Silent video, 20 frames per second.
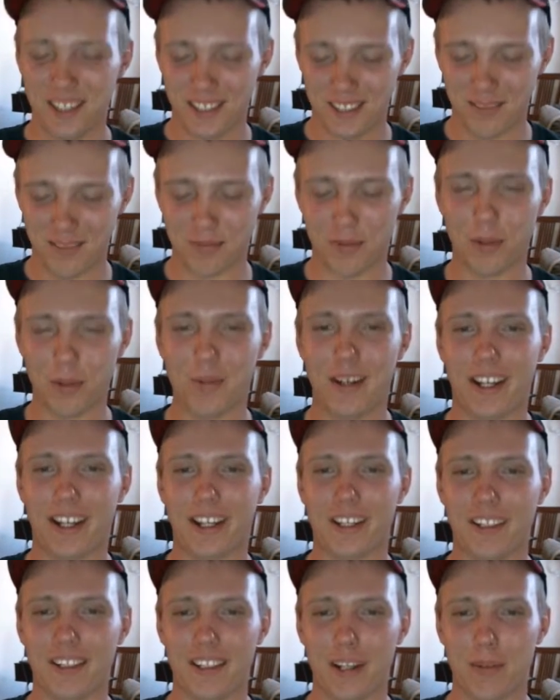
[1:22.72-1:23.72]
we're making
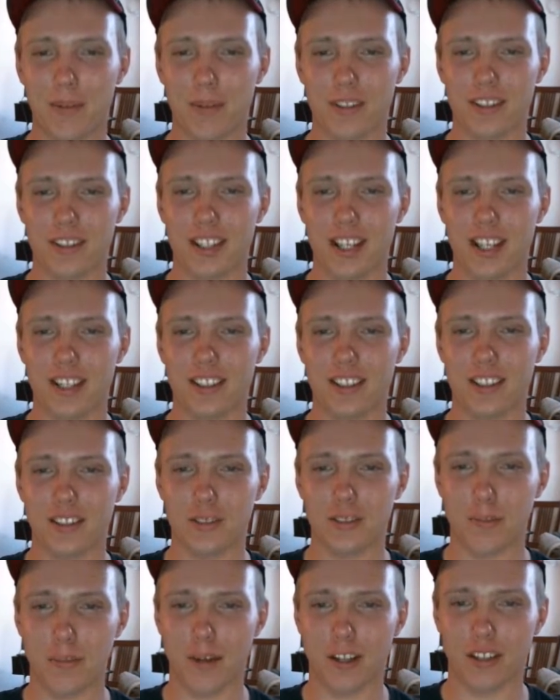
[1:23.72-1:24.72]
Dipper's Days is
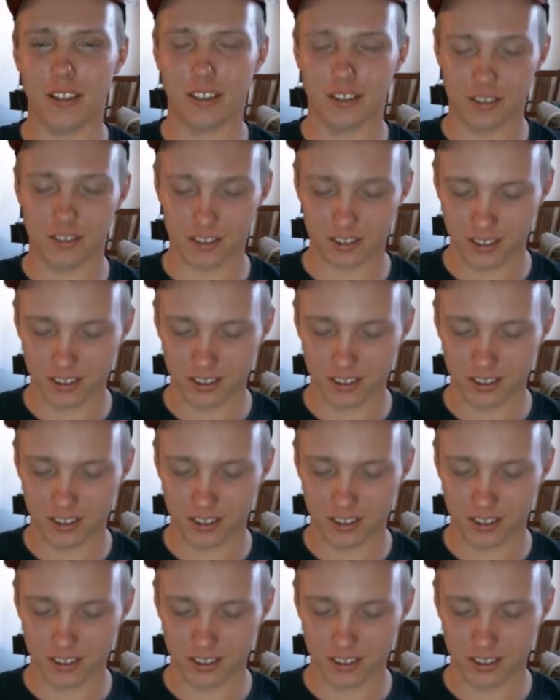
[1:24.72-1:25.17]
betters.